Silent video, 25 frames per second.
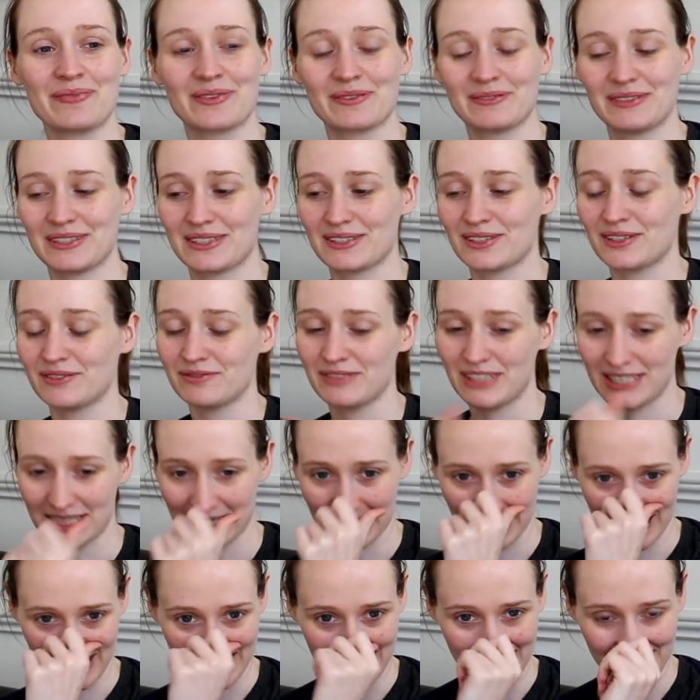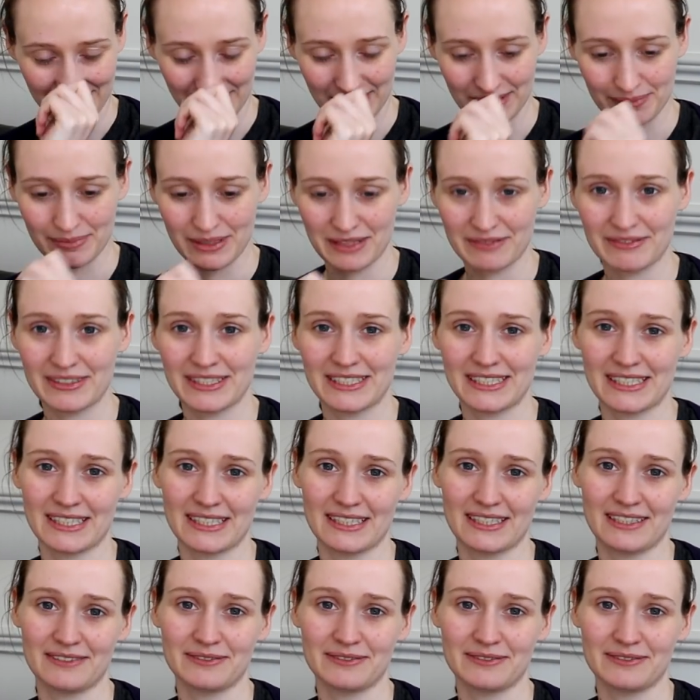with Tom reading it and with me reading it,